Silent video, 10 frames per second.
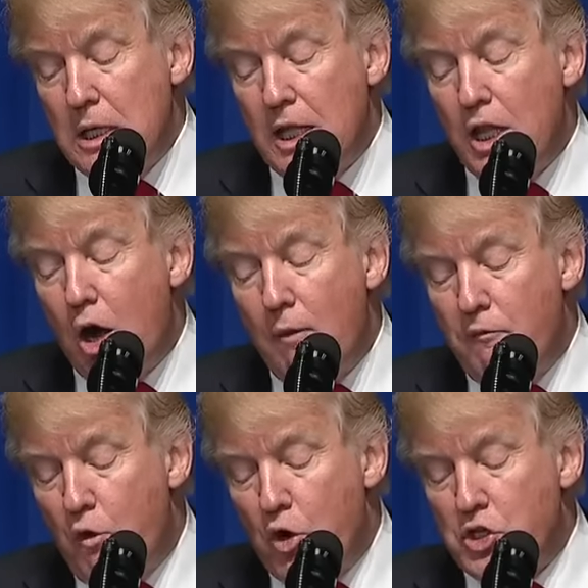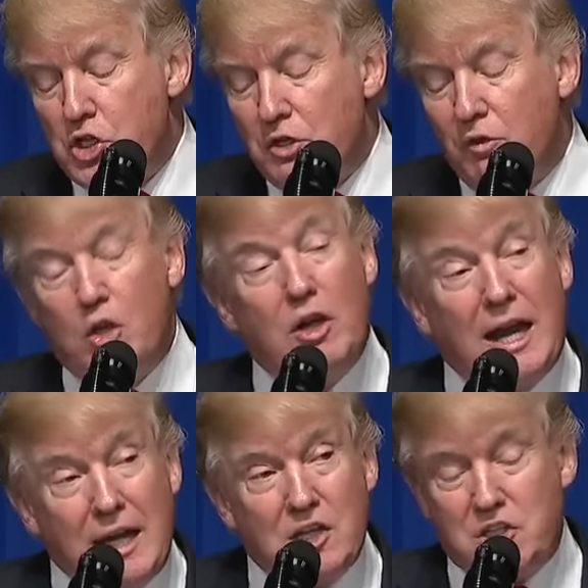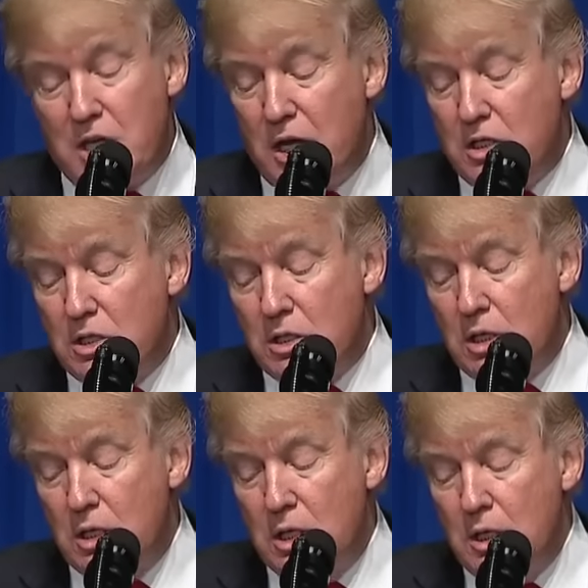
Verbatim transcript: in the armed forces of the United States